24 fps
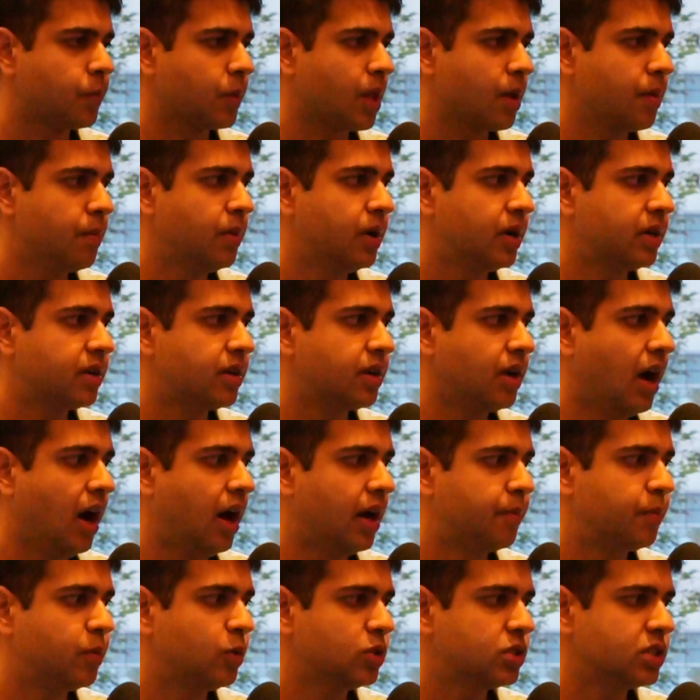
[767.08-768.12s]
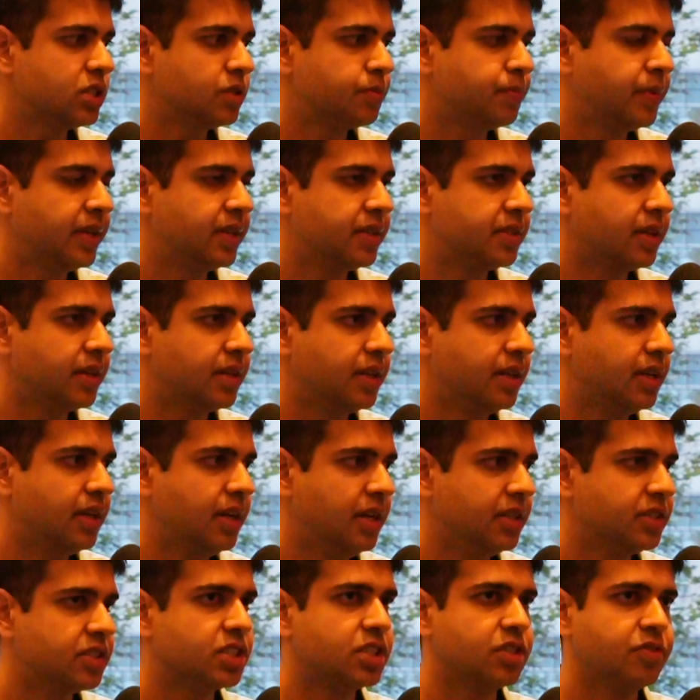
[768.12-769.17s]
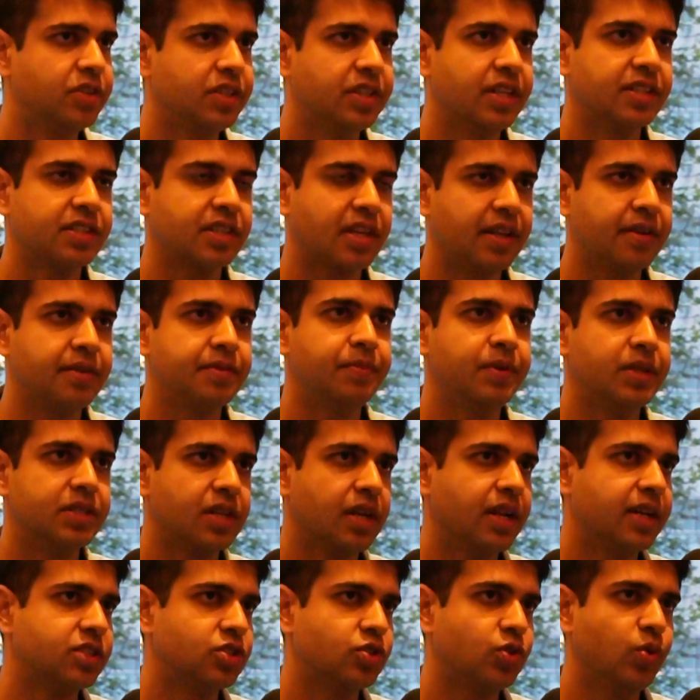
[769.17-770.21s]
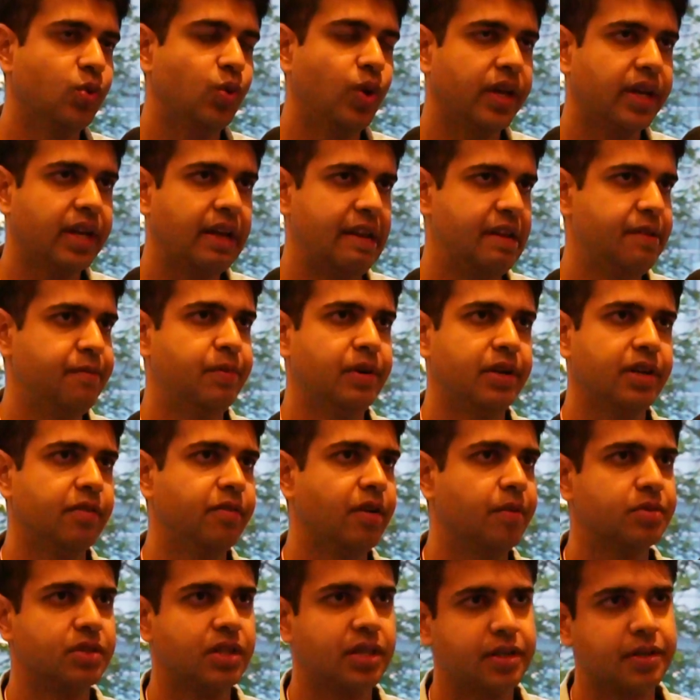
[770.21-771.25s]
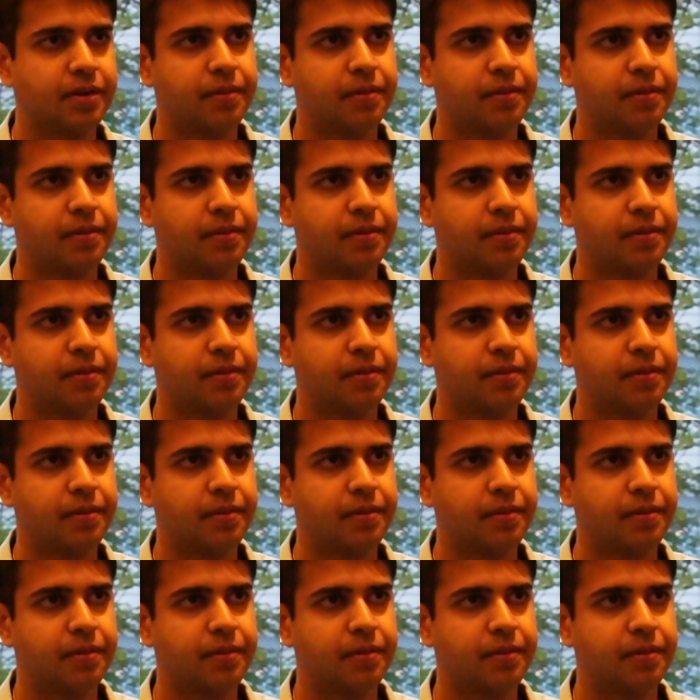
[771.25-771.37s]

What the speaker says: But our approach is made in such a way that can be generalized to like any particular website.